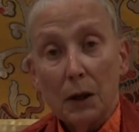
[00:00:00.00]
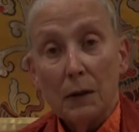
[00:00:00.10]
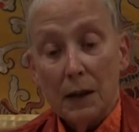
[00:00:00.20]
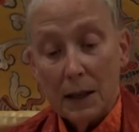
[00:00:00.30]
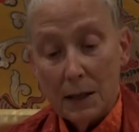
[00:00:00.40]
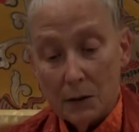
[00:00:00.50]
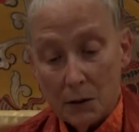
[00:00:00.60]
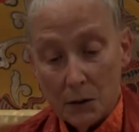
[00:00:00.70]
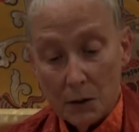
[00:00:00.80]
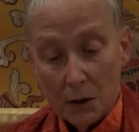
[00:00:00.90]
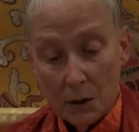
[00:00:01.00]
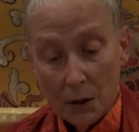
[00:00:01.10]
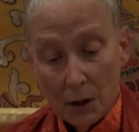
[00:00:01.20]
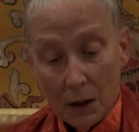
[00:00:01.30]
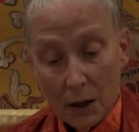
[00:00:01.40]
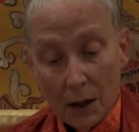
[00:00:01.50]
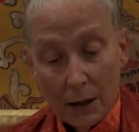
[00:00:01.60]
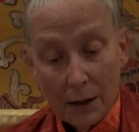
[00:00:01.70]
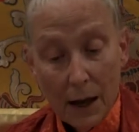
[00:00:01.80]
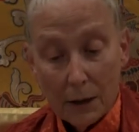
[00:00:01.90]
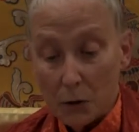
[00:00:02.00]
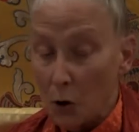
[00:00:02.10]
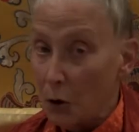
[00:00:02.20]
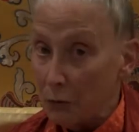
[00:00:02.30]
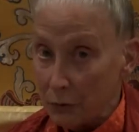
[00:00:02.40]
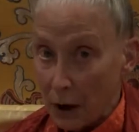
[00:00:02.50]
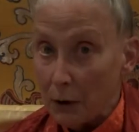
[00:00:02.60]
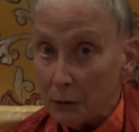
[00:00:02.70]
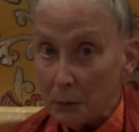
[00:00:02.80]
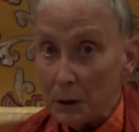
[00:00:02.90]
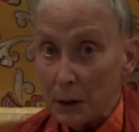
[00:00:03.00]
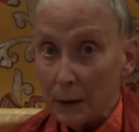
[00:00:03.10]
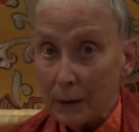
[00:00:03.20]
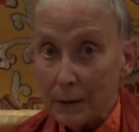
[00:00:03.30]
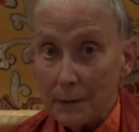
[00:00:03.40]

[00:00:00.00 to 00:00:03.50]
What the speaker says: in the east, not at all far from here."